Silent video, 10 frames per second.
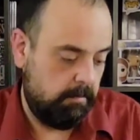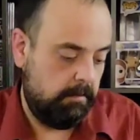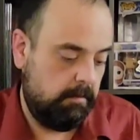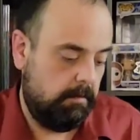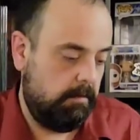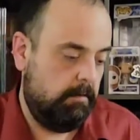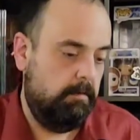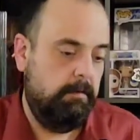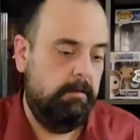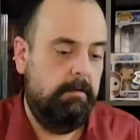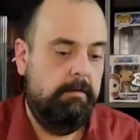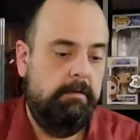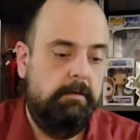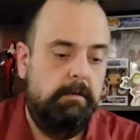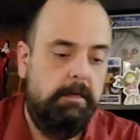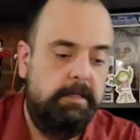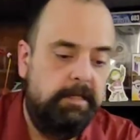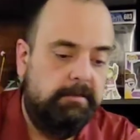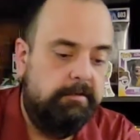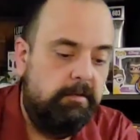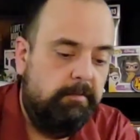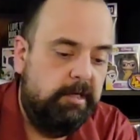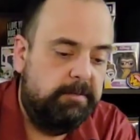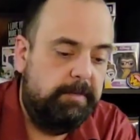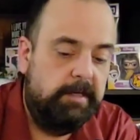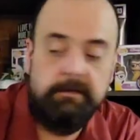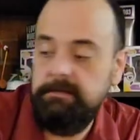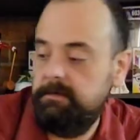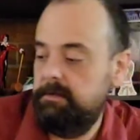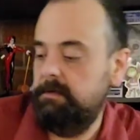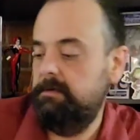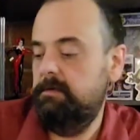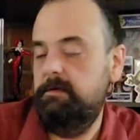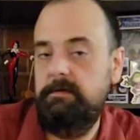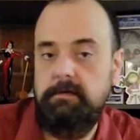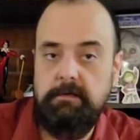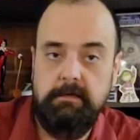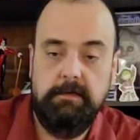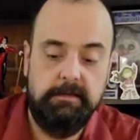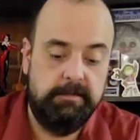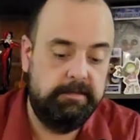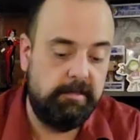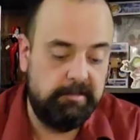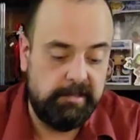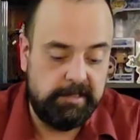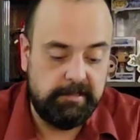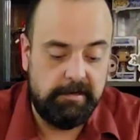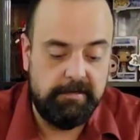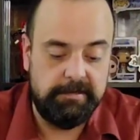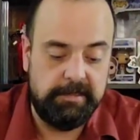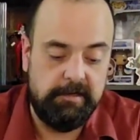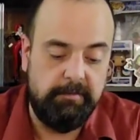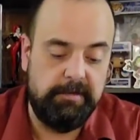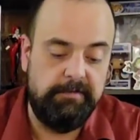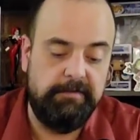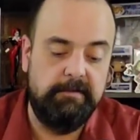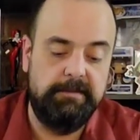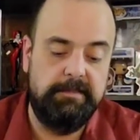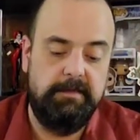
And these are doing much better than the Star Trek cards that I opened first.